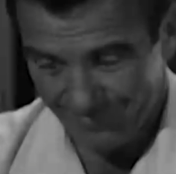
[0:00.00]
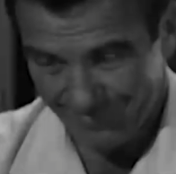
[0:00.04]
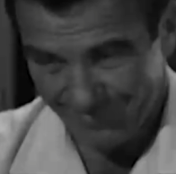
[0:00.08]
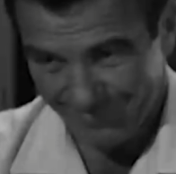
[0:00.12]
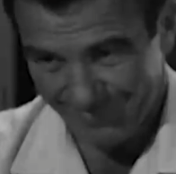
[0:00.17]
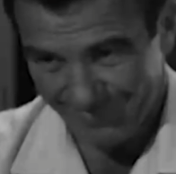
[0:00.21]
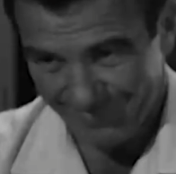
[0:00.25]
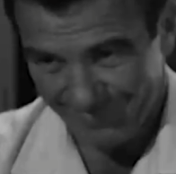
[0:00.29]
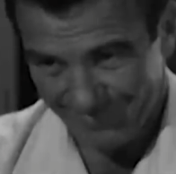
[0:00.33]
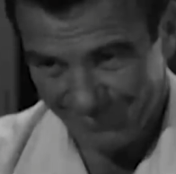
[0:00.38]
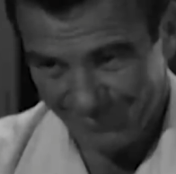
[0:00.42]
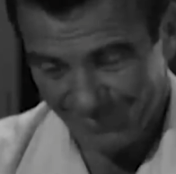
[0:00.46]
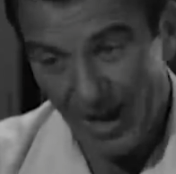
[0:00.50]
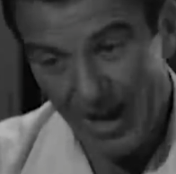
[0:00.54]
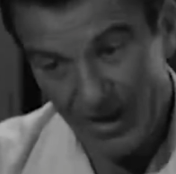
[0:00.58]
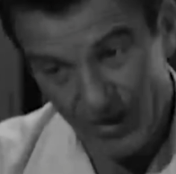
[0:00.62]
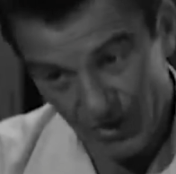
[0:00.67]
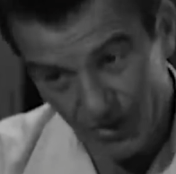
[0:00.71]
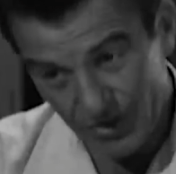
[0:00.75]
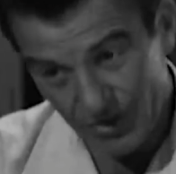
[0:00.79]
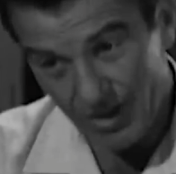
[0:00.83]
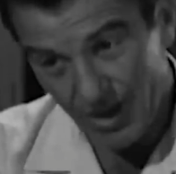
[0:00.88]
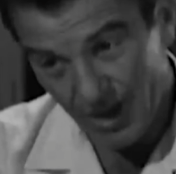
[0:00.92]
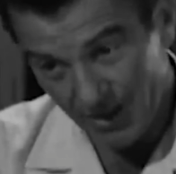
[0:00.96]
Ken Osmond.
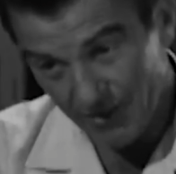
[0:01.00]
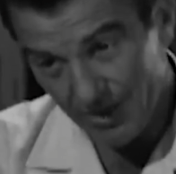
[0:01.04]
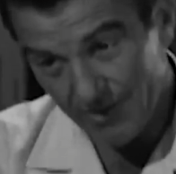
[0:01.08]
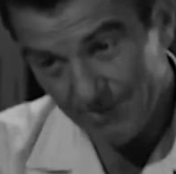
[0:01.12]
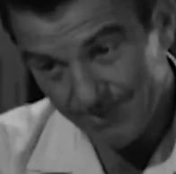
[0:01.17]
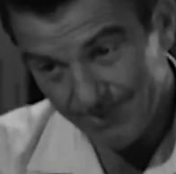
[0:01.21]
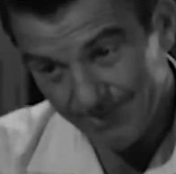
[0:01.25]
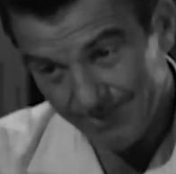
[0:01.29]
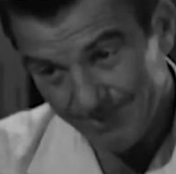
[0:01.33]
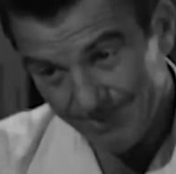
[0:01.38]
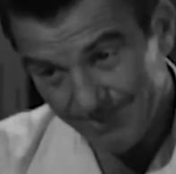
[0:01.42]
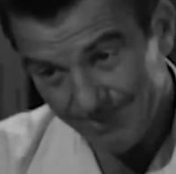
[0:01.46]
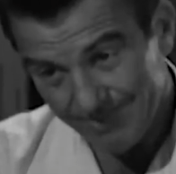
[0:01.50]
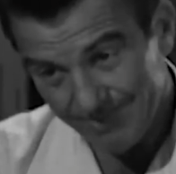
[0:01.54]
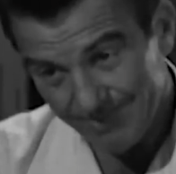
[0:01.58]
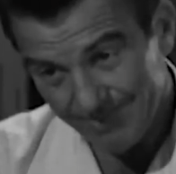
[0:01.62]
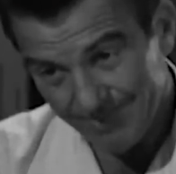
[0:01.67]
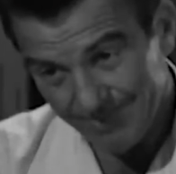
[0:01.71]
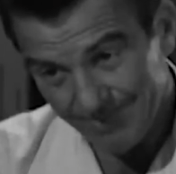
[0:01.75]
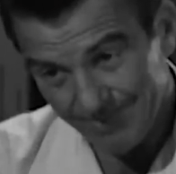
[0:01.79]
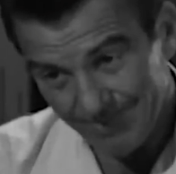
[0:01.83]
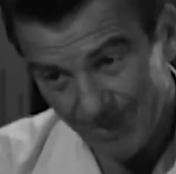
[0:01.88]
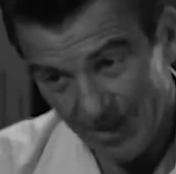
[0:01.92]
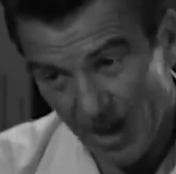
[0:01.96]
I know you love him.
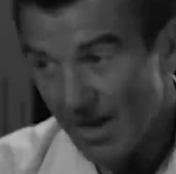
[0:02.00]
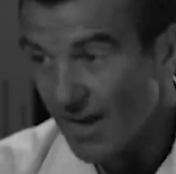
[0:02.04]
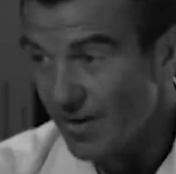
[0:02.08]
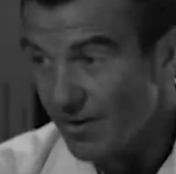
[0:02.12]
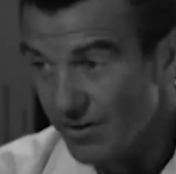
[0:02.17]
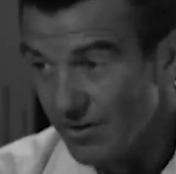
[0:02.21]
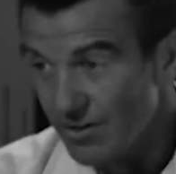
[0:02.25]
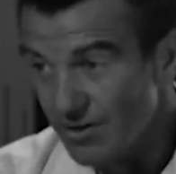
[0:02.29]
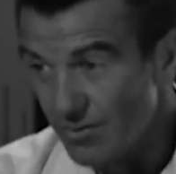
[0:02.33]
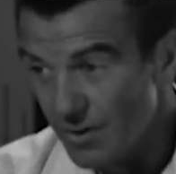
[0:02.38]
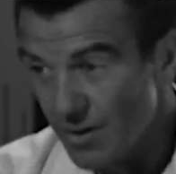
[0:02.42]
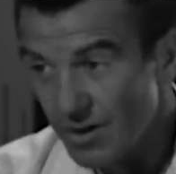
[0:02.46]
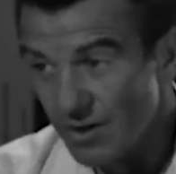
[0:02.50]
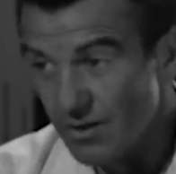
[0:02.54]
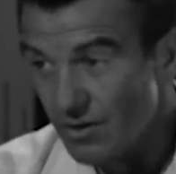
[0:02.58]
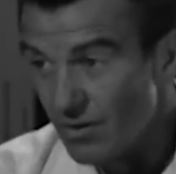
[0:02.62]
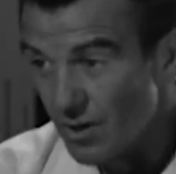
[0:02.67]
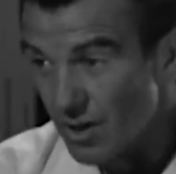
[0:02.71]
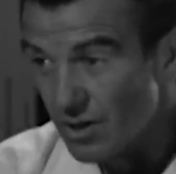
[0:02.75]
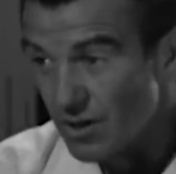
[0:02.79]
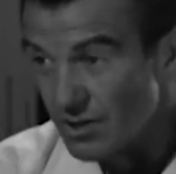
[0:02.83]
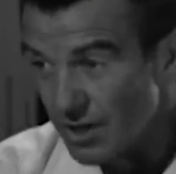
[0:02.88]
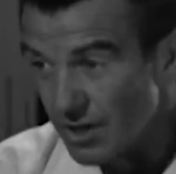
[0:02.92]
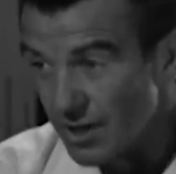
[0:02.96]
And I know you want to
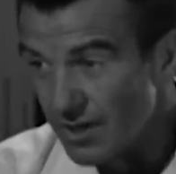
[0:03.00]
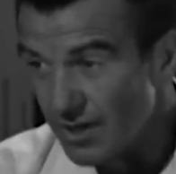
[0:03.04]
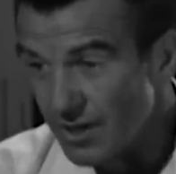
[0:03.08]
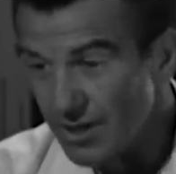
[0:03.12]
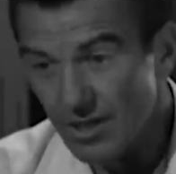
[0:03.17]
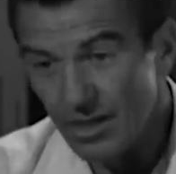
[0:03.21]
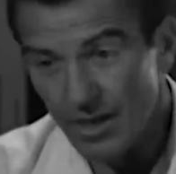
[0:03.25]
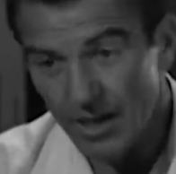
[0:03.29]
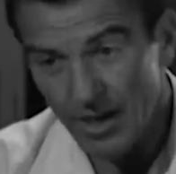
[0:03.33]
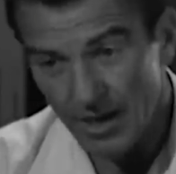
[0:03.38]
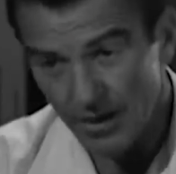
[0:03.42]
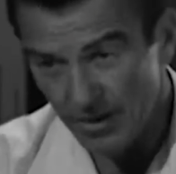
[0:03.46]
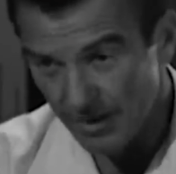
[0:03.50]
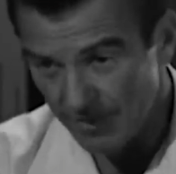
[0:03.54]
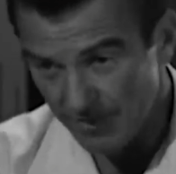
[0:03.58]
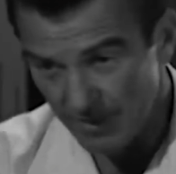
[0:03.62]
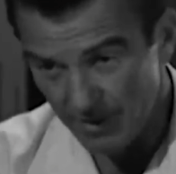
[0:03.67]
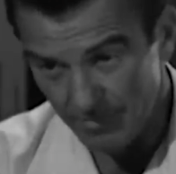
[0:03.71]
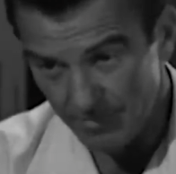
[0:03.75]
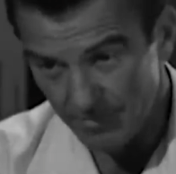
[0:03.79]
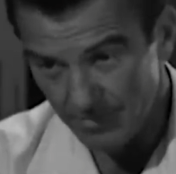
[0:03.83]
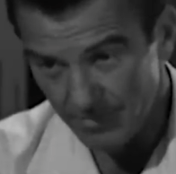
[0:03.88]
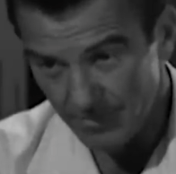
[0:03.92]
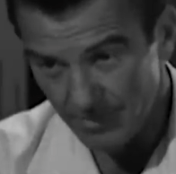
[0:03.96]
go on taking care of
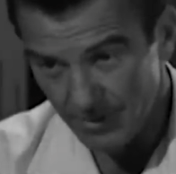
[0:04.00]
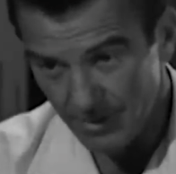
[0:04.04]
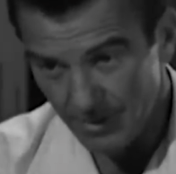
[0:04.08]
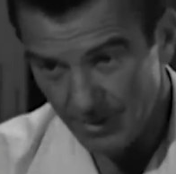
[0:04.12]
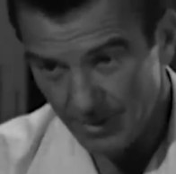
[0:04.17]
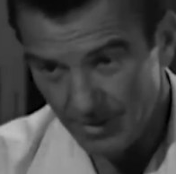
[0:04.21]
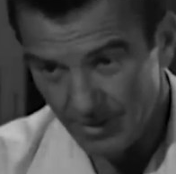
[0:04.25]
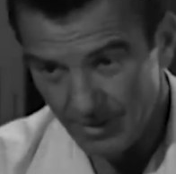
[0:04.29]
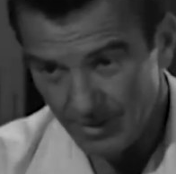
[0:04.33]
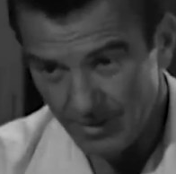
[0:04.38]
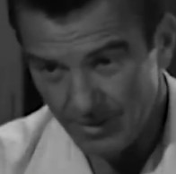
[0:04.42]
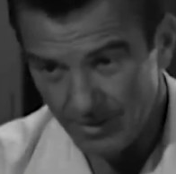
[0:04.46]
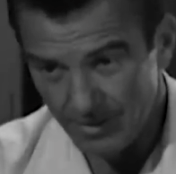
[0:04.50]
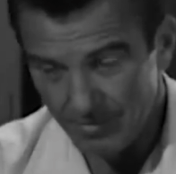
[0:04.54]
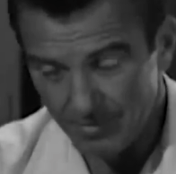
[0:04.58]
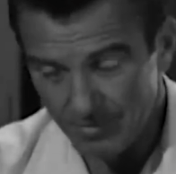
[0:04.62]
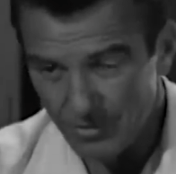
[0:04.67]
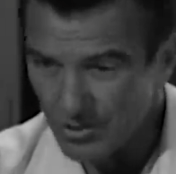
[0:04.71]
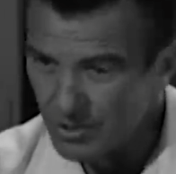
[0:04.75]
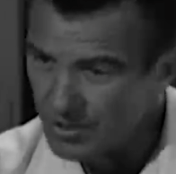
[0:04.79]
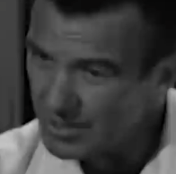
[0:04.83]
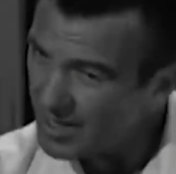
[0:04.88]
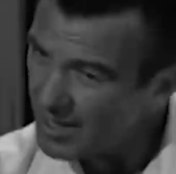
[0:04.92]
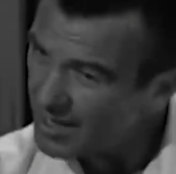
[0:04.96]
him.
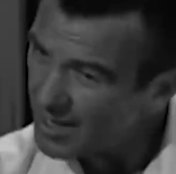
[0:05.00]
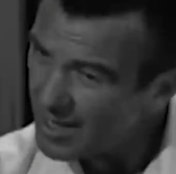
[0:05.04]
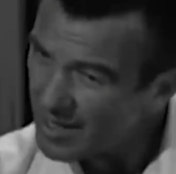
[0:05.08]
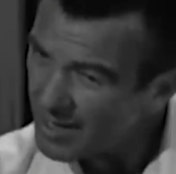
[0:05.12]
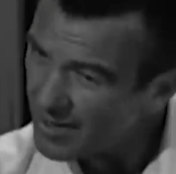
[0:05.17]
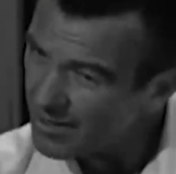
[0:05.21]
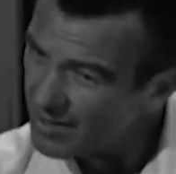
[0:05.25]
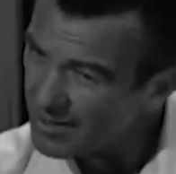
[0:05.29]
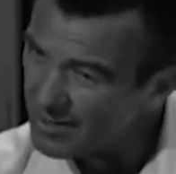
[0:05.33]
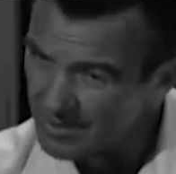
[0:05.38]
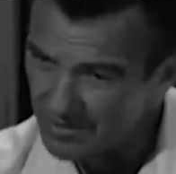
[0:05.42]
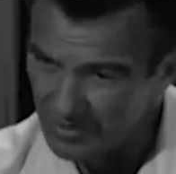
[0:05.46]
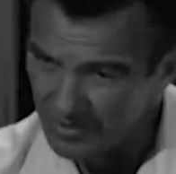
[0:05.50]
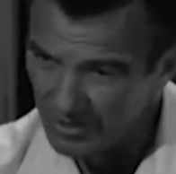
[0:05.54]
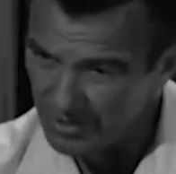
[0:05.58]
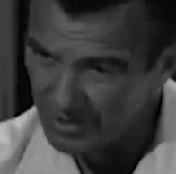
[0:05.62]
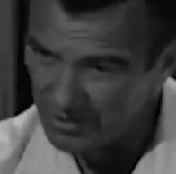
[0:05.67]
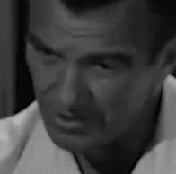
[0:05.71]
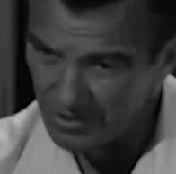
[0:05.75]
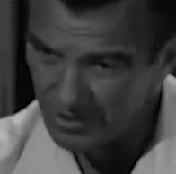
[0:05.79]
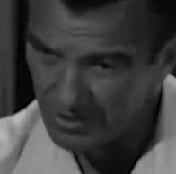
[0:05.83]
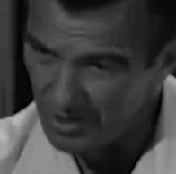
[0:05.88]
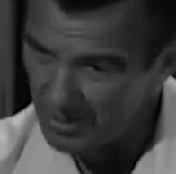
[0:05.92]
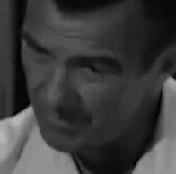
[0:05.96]
But you can't hang on to
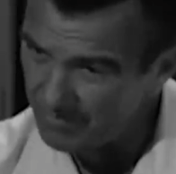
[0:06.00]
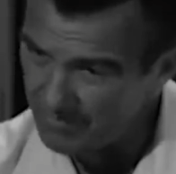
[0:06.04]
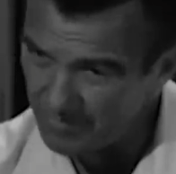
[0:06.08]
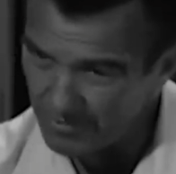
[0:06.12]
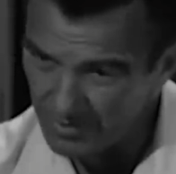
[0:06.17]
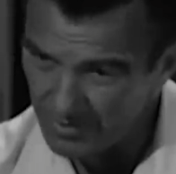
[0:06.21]
things you love